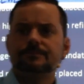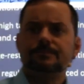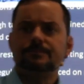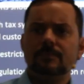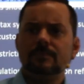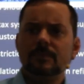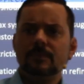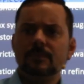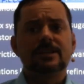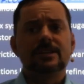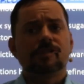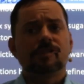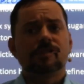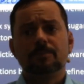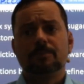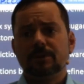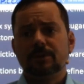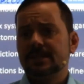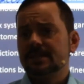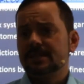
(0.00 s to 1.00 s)
Yeah, so
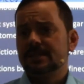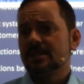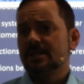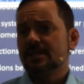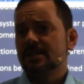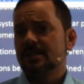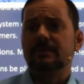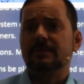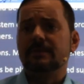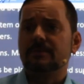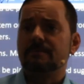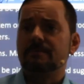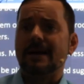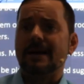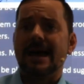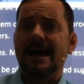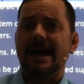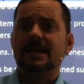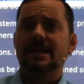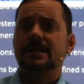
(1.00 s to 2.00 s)
Preeti says maybe even
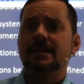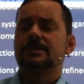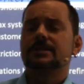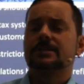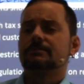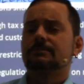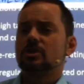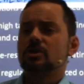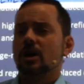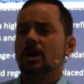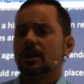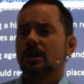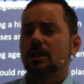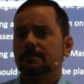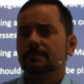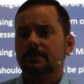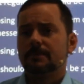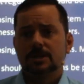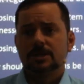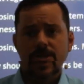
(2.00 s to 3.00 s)
banning some chocolate
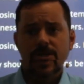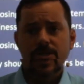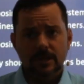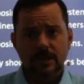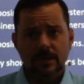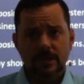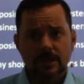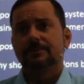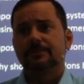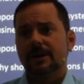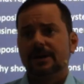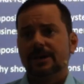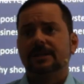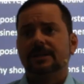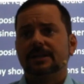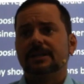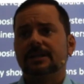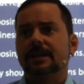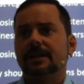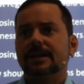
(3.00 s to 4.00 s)
bars. So you have the right idea
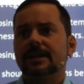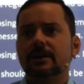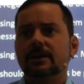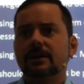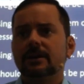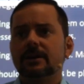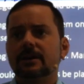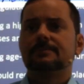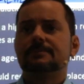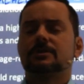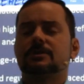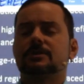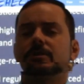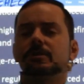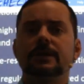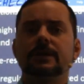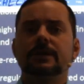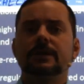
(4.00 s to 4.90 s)
now. Absolutely.